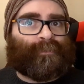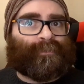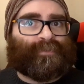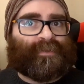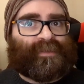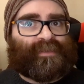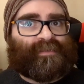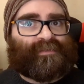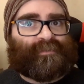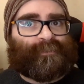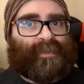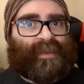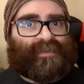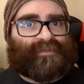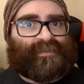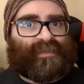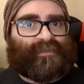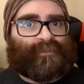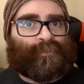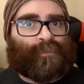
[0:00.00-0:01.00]
Breathing
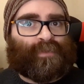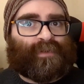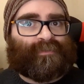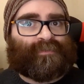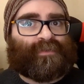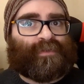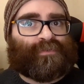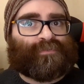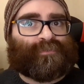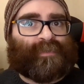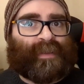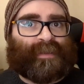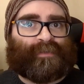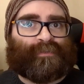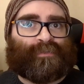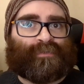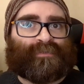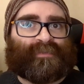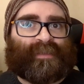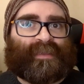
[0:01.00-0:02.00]
Space is one of those records